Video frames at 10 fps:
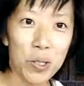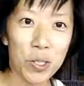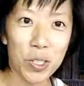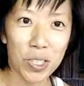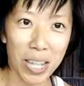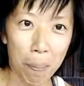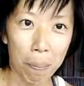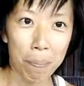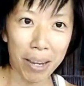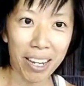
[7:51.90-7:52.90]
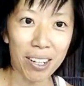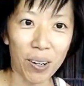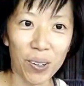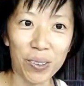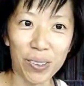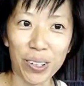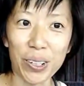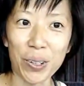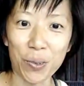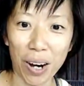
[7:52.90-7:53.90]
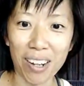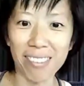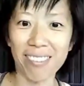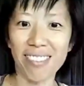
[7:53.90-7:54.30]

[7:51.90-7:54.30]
stepping on the ground.